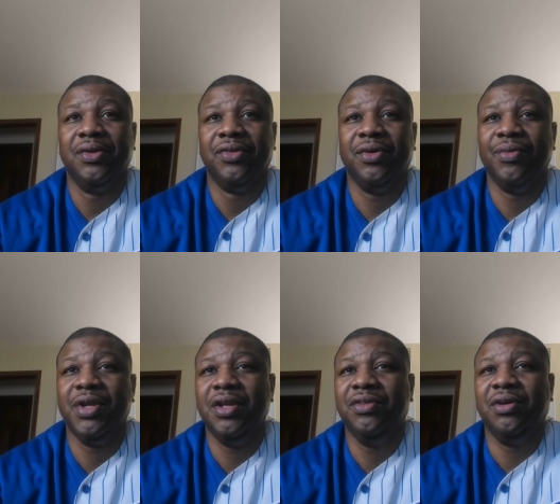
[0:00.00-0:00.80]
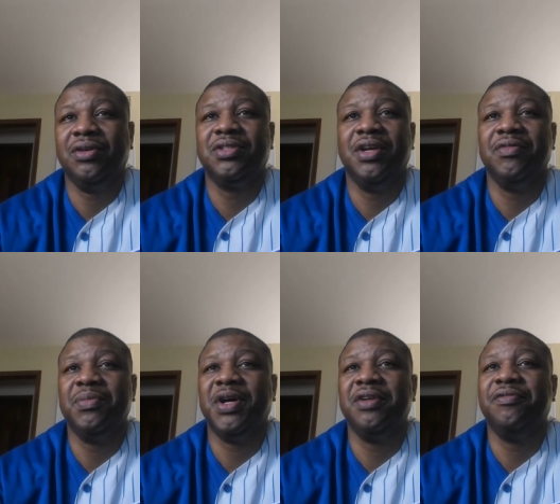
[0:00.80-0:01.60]
so when he talked to
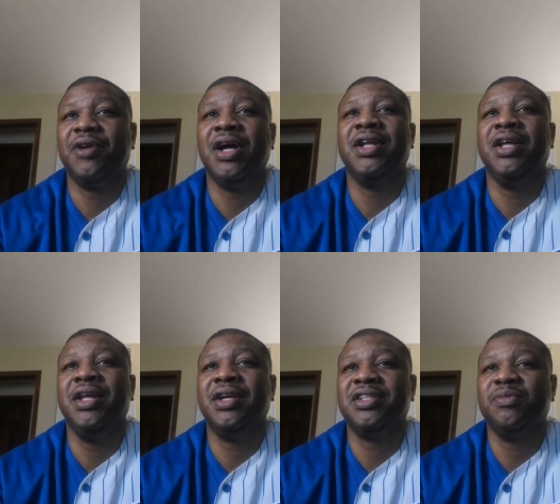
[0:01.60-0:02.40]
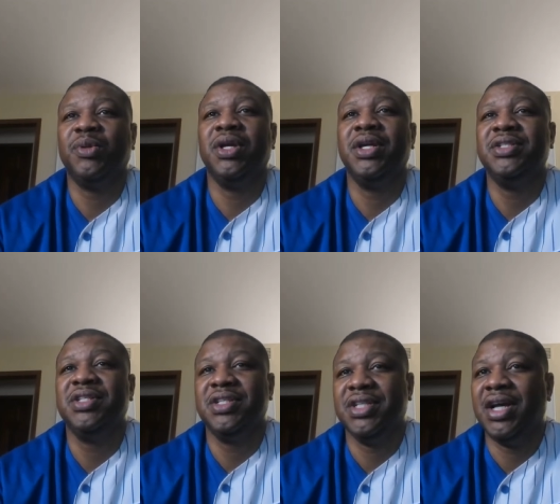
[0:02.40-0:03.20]
everybody Friday, he explained
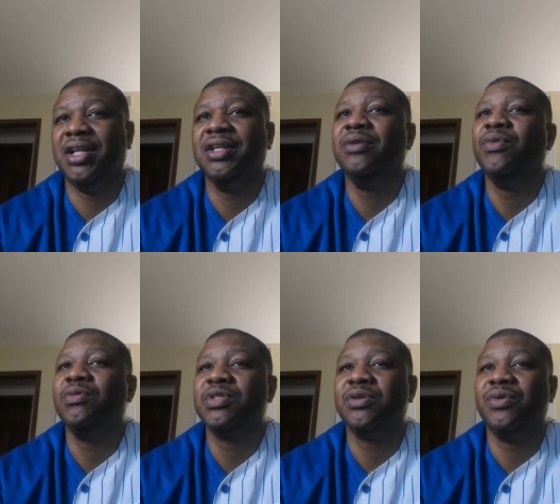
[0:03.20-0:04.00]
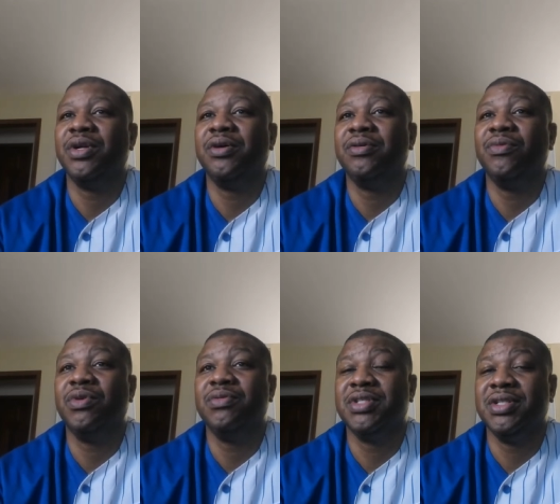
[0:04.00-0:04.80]
to the talent what was going on and
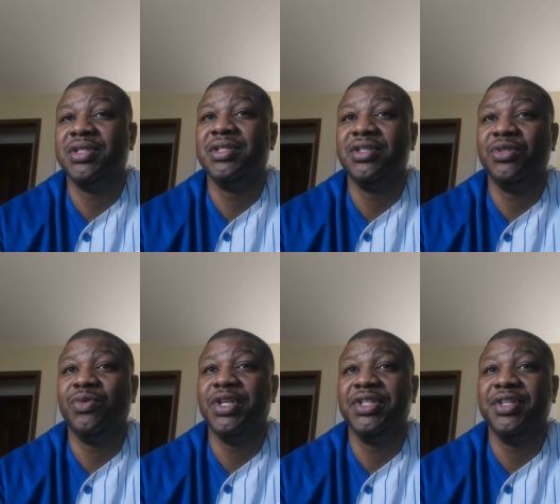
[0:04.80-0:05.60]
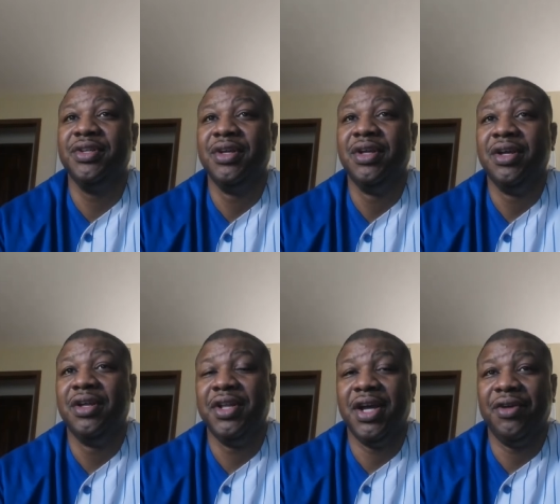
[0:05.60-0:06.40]
what was his situation.
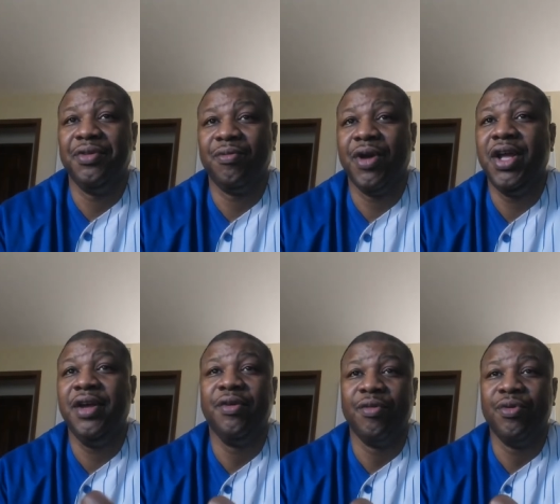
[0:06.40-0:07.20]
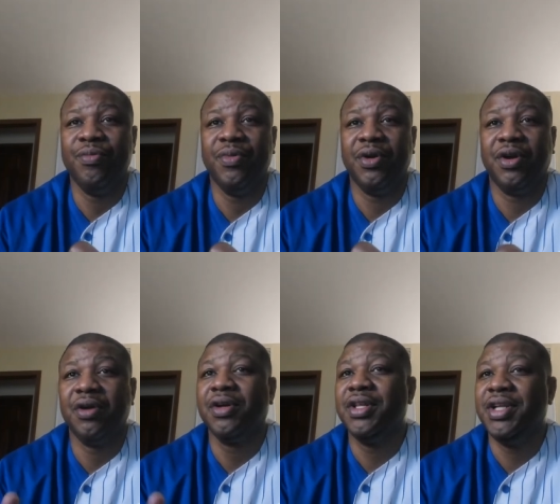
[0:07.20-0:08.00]
Now, the Raine Group,
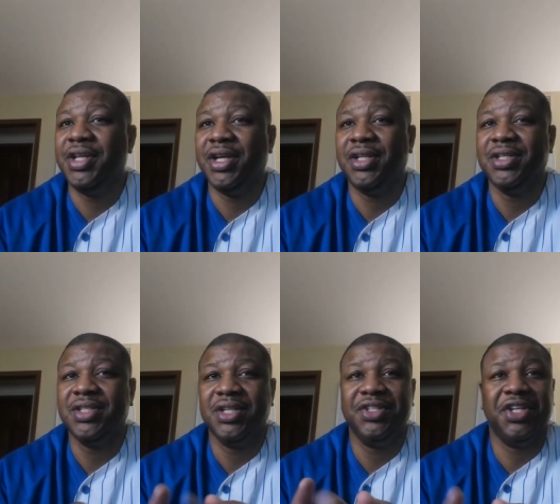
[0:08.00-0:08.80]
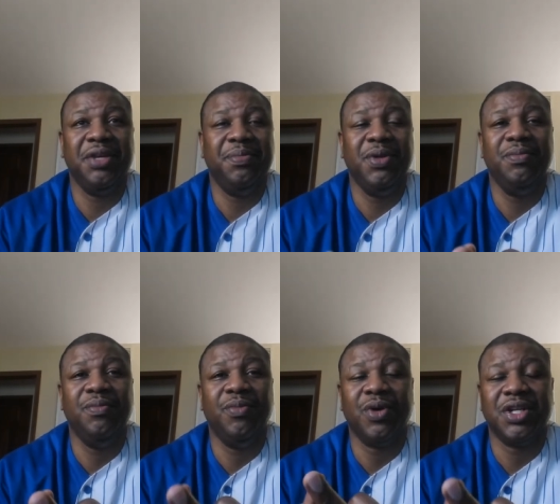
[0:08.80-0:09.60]
Kirkland and Ellis, and J.P.
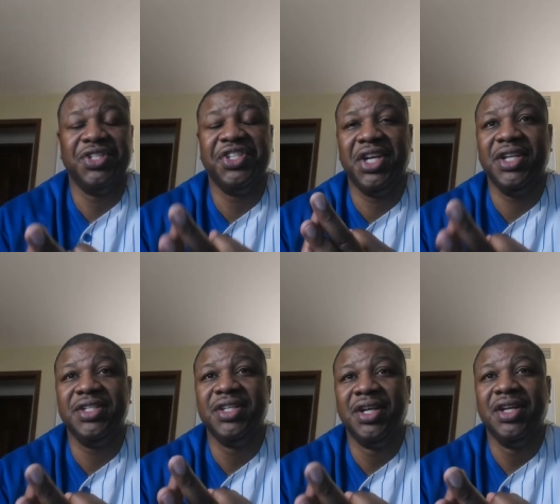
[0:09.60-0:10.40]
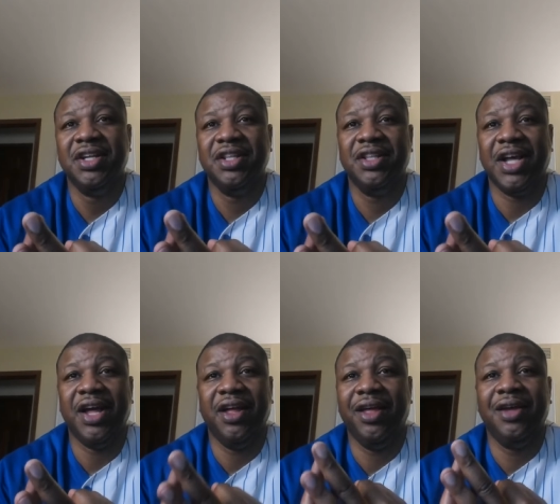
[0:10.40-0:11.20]
Morgan Chase,
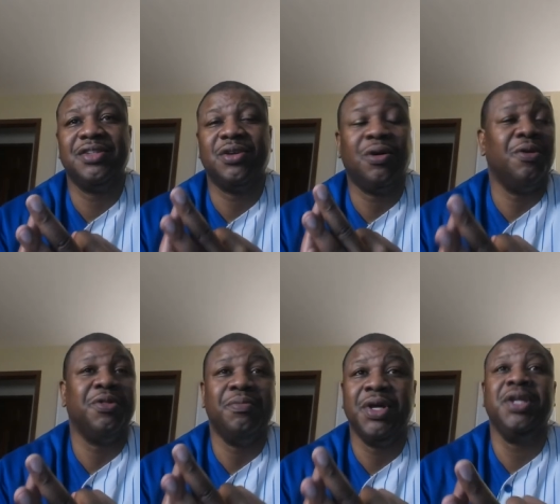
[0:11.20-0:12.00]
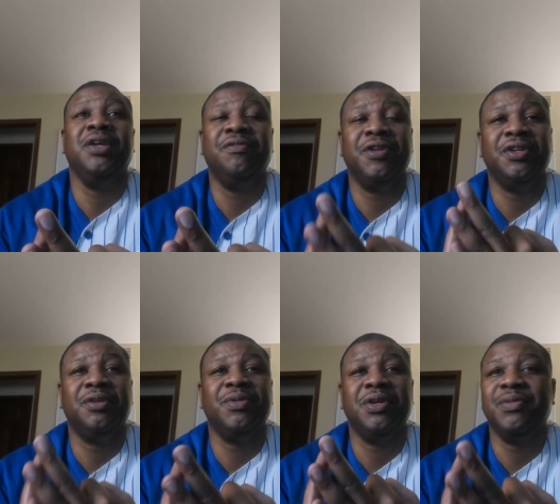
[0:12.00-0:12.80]
that has all the money for the
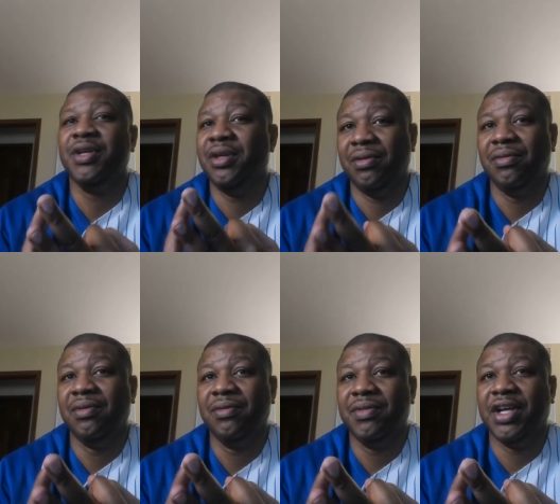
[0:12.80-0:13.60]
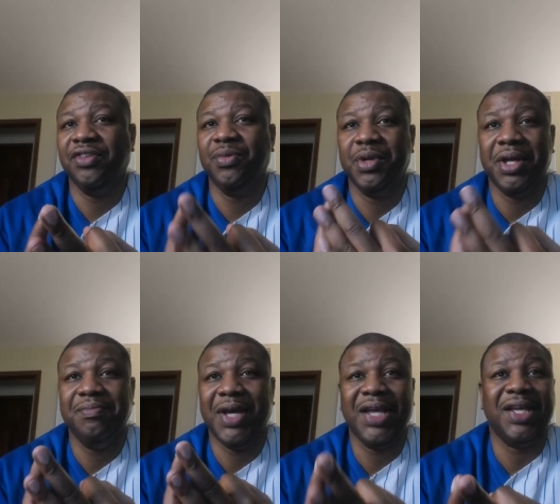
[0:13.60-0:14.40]
WWE. That's where they
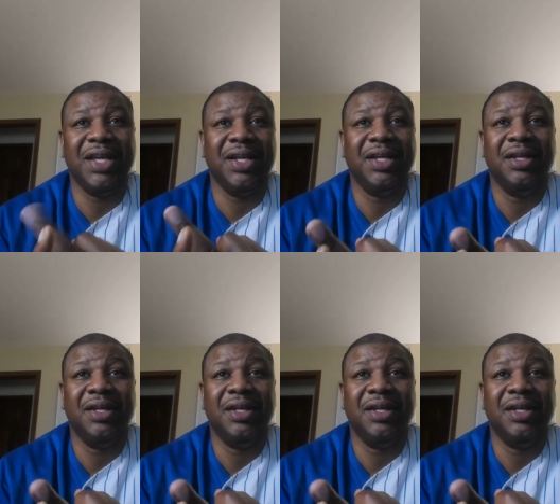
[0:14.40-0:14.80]
banking.